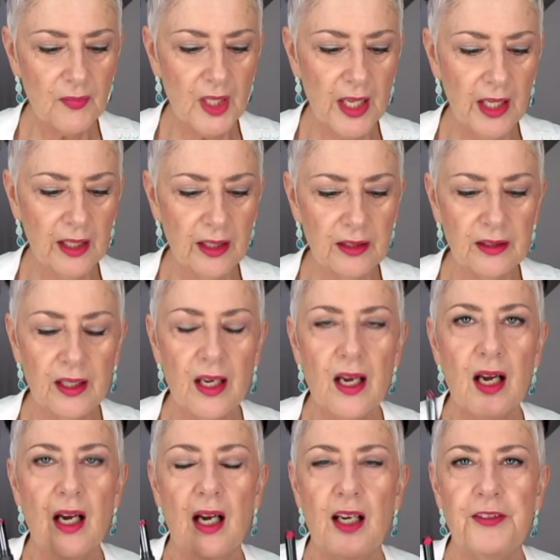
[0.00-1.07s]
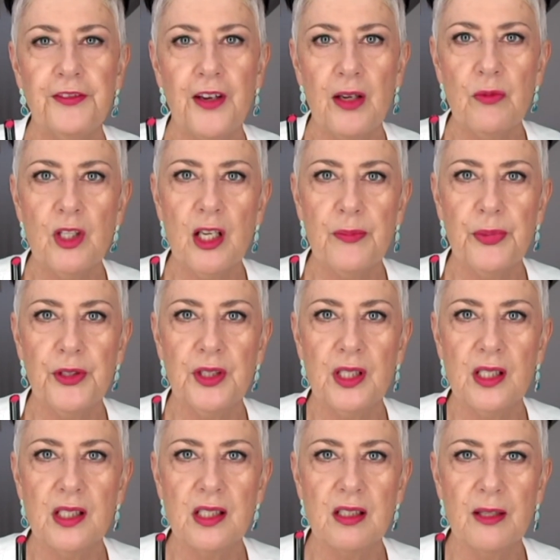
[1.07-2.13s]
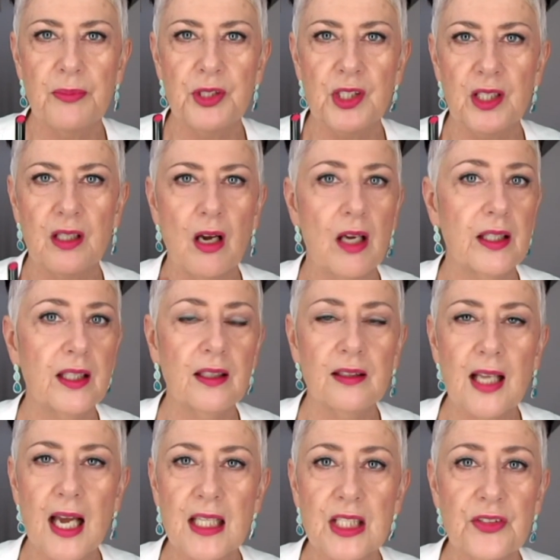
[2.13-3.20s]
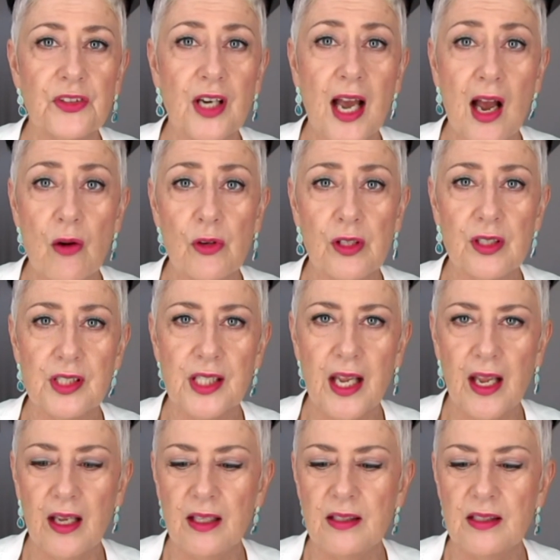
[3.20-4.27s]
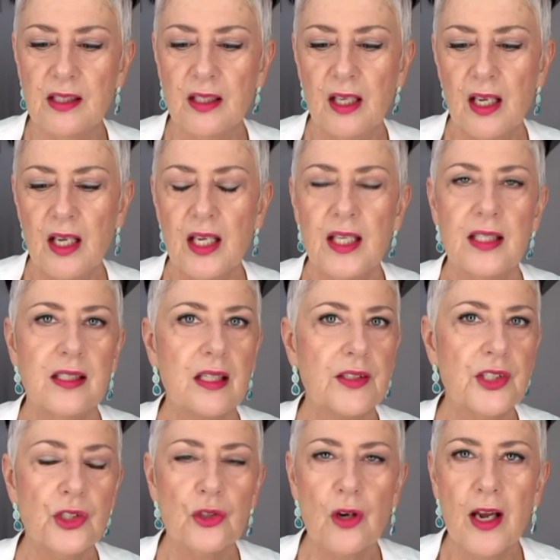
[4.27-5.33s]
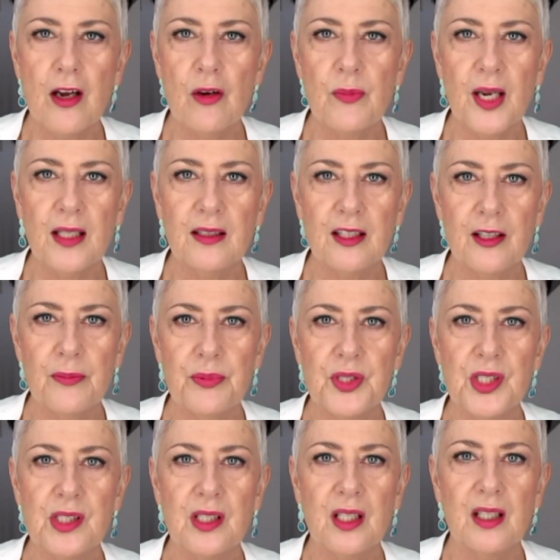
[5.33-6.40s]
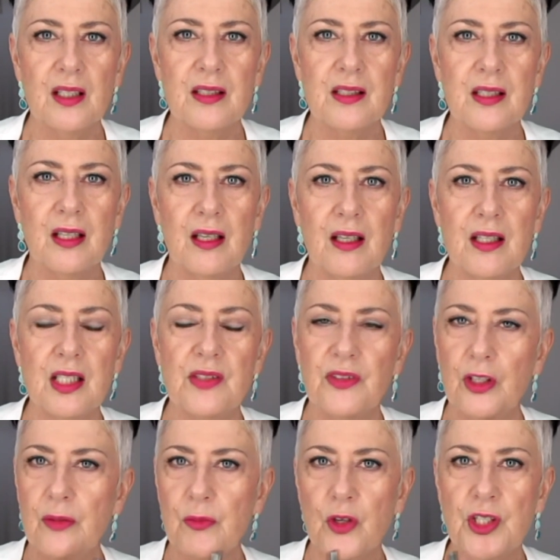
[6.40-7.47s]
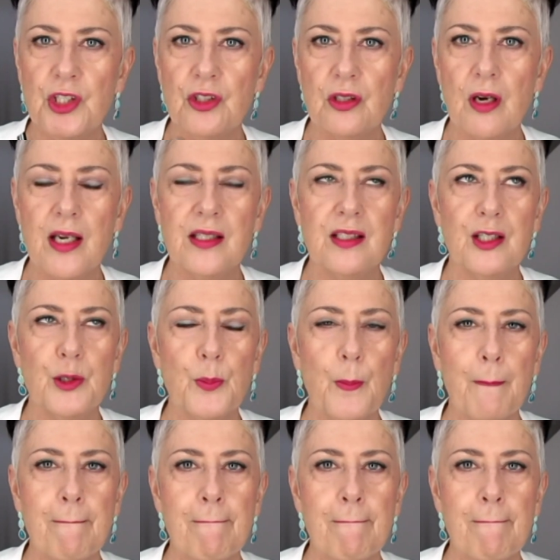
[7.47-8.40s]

And I find when I put this lipstick on, it lasts for hours, and it doesn't dry out my lips. It is very moisturizing.